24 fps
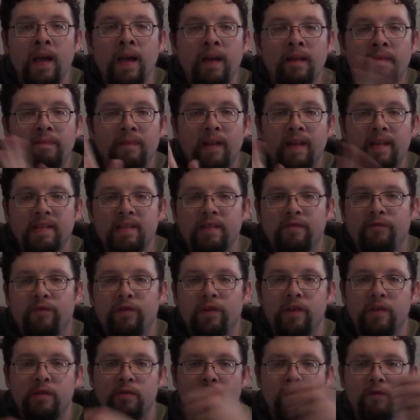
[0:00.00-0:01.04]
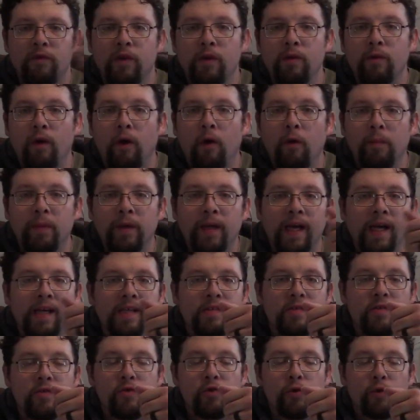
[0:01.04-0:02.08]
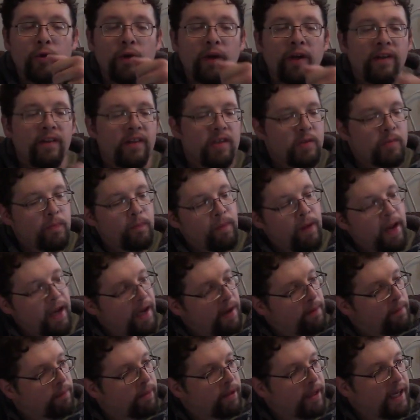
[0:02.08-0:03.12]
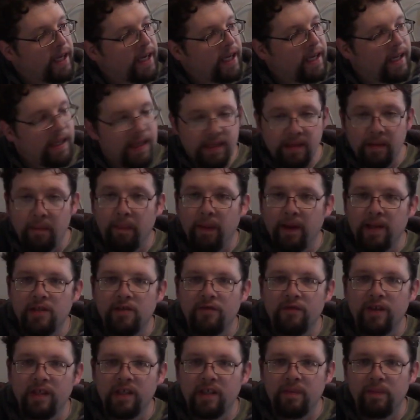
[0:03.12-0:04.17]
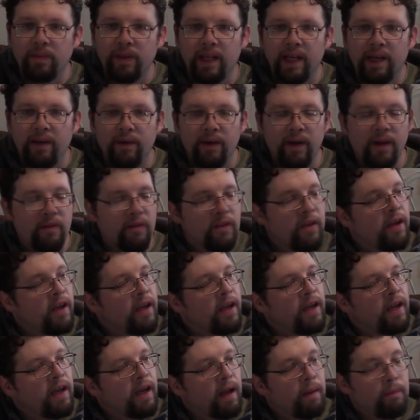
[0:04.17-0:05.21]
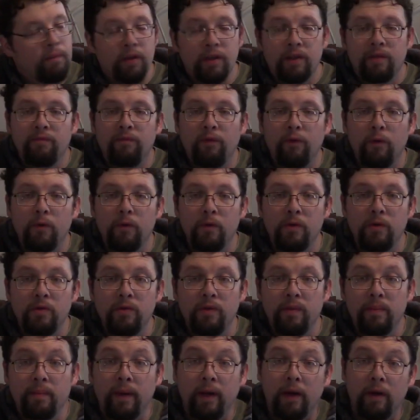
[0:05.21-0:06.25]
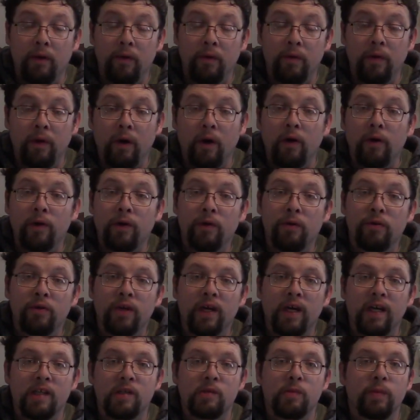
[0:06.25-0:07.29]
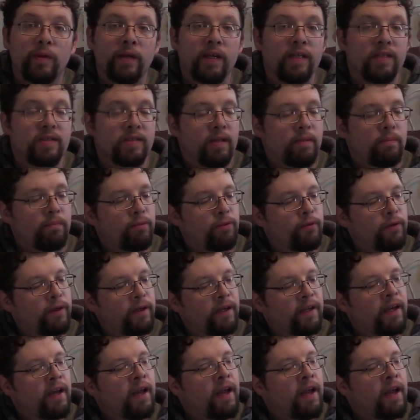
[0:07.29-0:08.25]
That's it for this review. I hope you guys enjoyed. This hidden blade is a bunch of fun to play with. I'm looking forward to doing my own Arno cosplay at some point,